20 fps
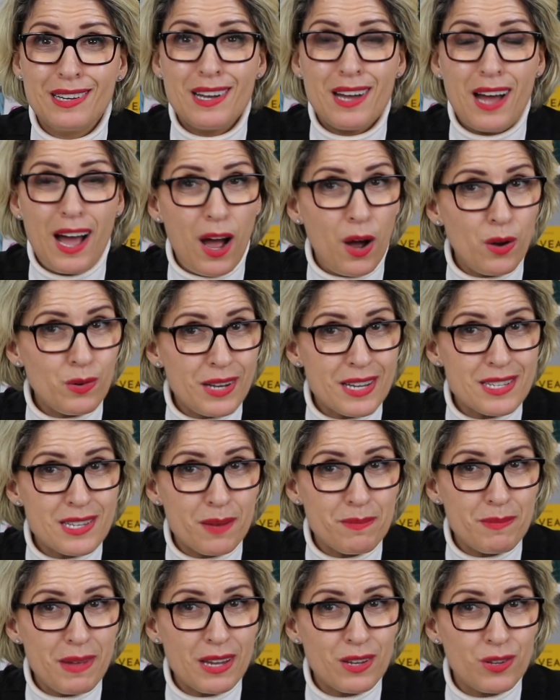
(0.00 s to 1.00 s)
How does
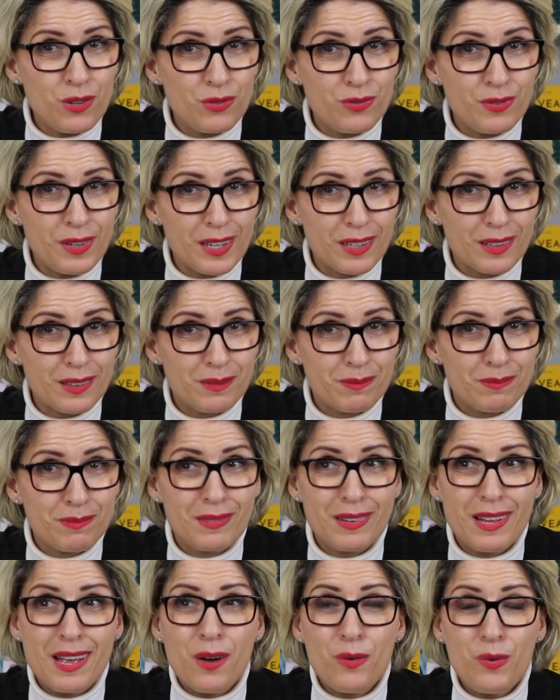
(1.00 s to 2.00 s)
that make you feel?
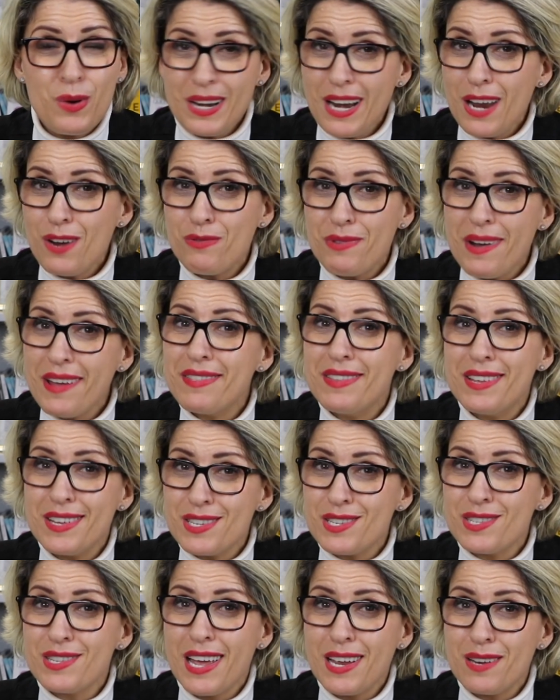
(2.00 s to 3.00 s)
When I read
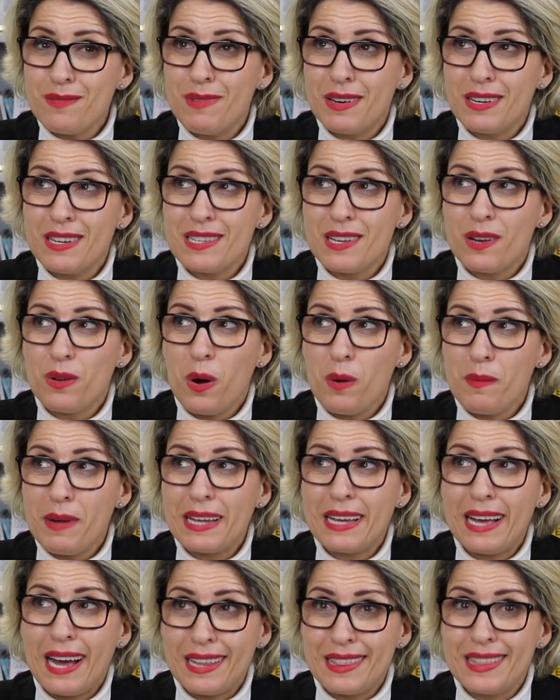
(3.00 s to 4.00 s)
this statement, I said, oh my
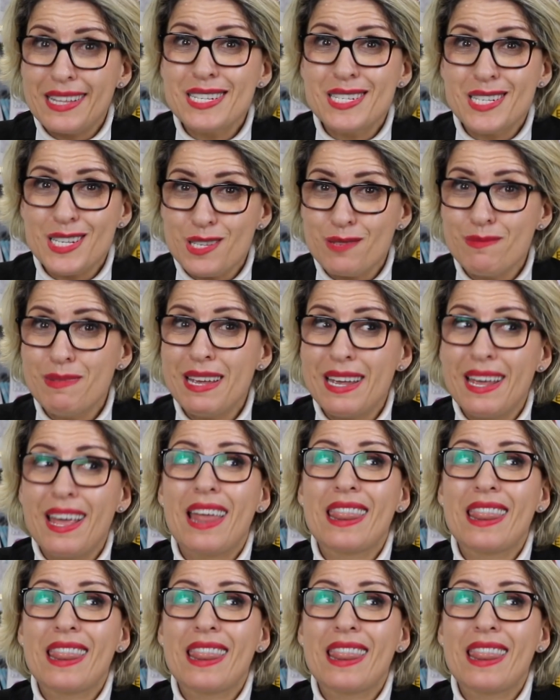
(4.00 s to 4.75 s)
God, this is me.